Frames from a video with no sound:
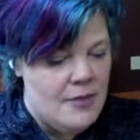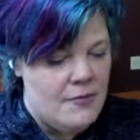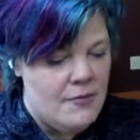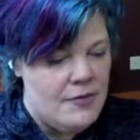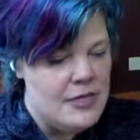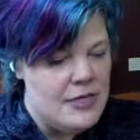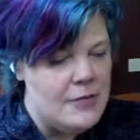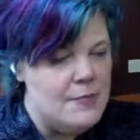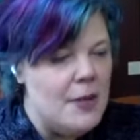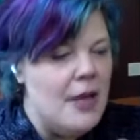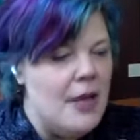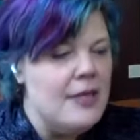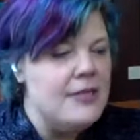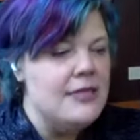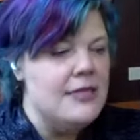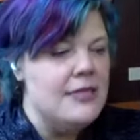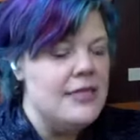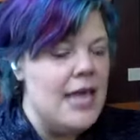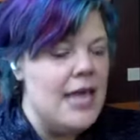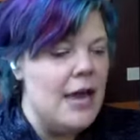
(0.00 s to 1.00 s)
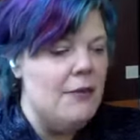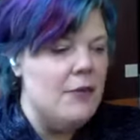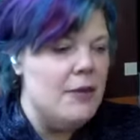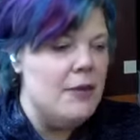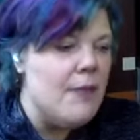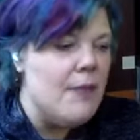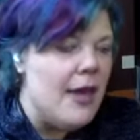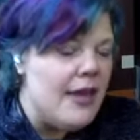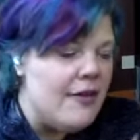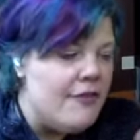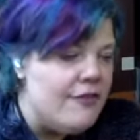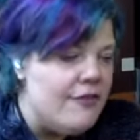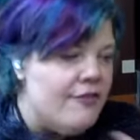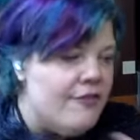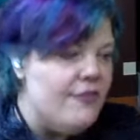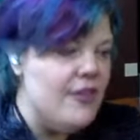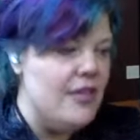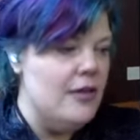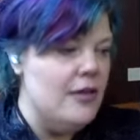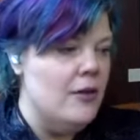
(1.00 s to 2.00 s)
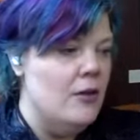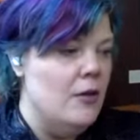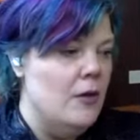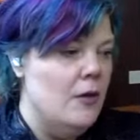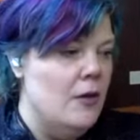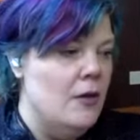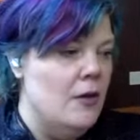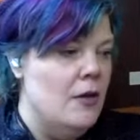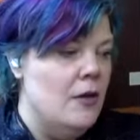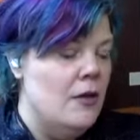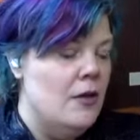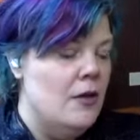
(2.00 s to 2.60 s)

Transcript: the responses that we might feel